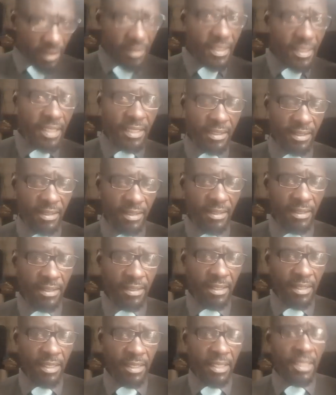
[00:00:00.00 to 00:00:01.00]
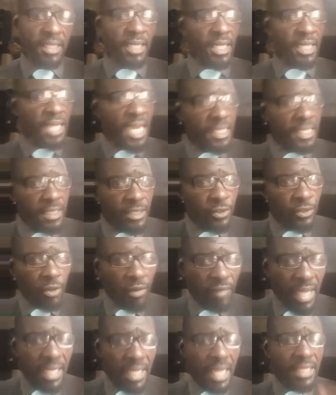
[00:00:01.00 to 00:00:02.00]
things, and I
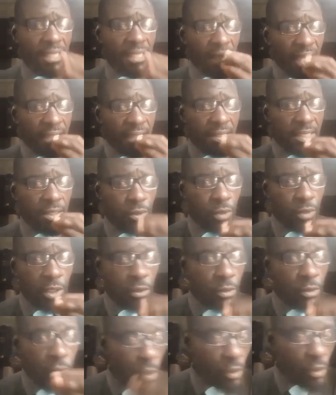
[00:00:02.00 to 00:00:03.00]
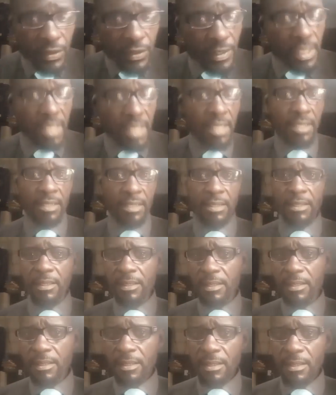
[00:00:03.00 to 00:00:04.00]
discovered that there are things we should not say,
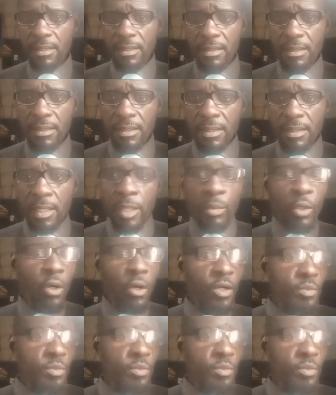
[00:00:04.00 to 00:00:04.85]
because it